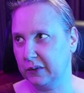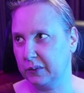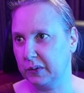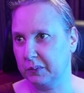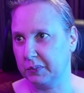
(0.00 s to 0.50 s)

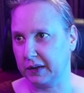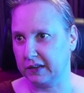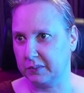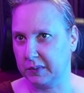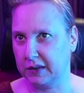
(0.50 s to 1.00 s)
own
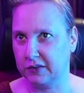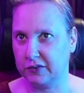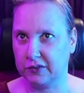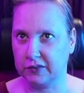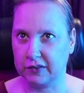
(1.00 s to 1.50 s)
package
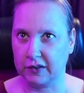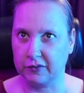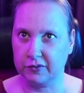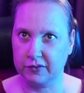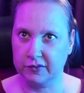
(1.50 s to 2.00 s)
manager and
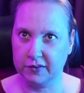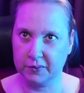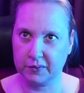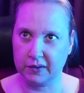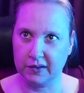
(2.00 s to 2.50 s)
stuff.
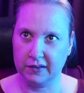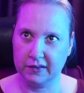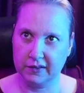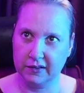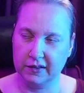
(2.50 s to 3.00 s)
Okay,
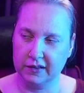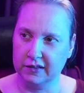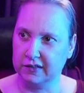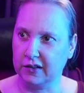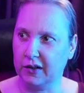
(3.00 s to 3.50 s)

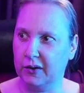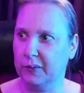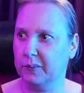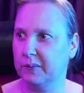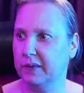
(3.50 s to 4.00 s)

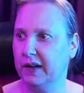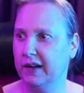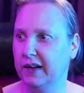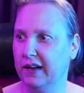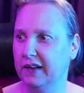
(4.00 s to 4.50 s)
so
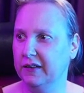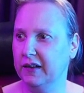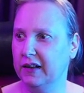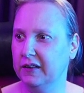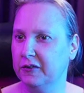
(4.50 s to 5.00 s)

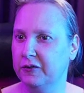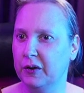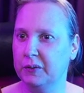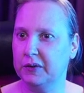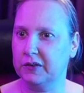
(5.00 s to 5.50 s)
I'll
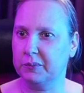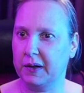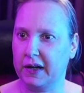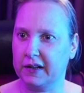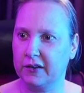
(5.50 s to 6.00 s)
focus
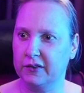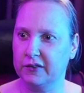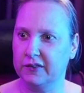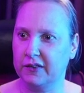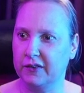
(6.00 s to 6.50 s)
back
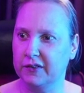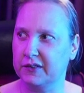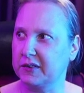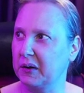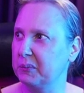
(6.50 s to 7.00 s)
on
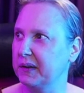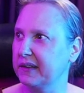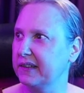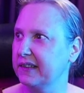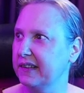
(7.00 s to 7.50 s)
the topic.
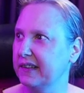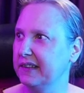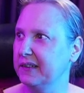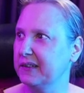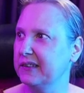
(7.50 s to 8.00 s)

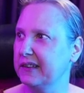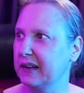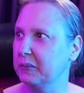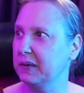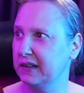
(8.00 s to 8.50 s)
You can
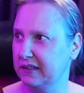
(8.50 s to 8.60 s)
tell me